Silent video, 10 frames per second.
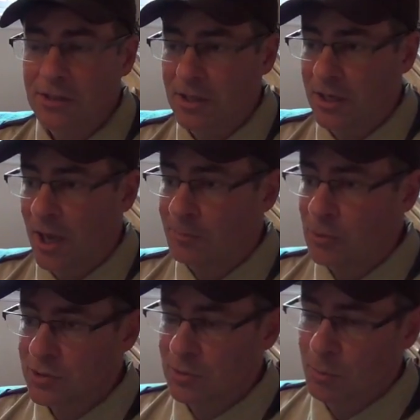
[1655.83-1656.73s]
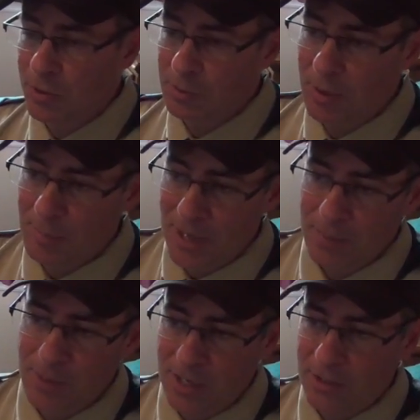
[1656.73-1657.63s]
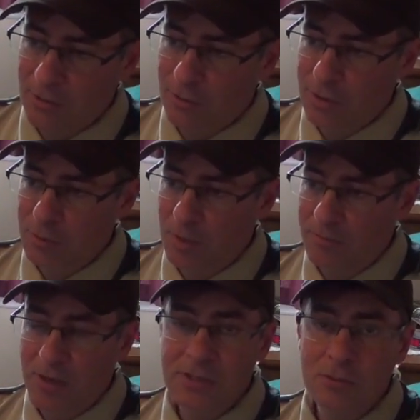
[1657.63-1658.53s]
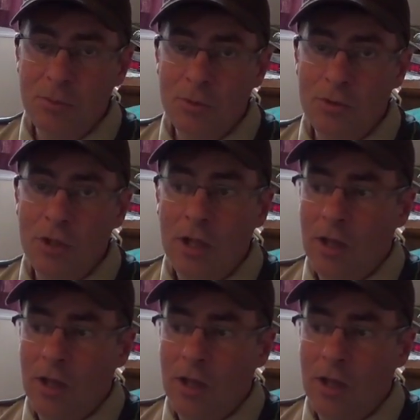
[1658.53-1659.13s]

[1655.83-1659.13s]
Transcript: and I'm used to putting my backpack underneath my vestibule,